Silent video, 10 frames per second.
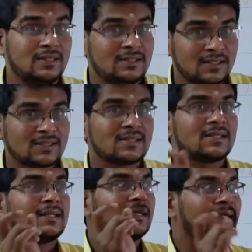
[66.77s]
This
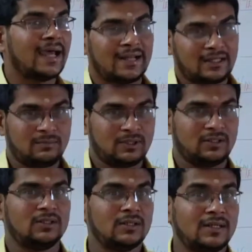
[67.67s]
is direct
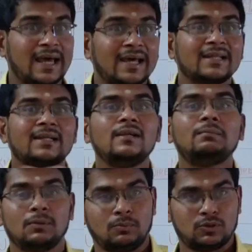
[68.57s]
method,
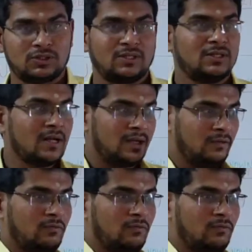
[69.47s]
directly proportional.